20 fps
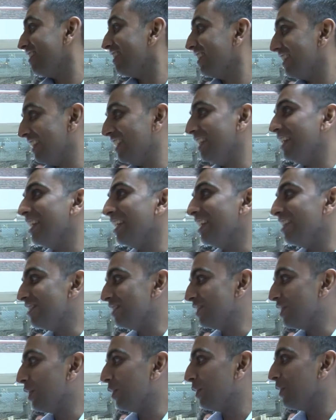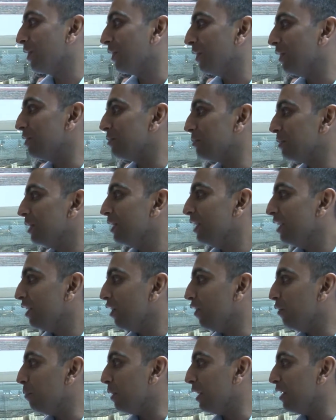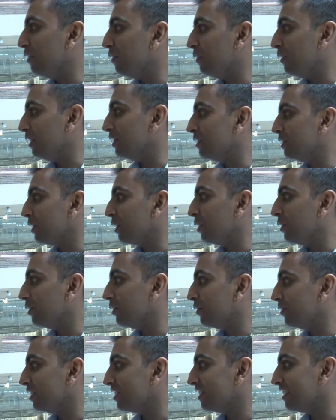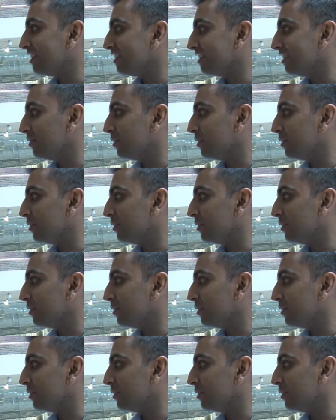clearly it's showing that it's of benefit, so fantastic.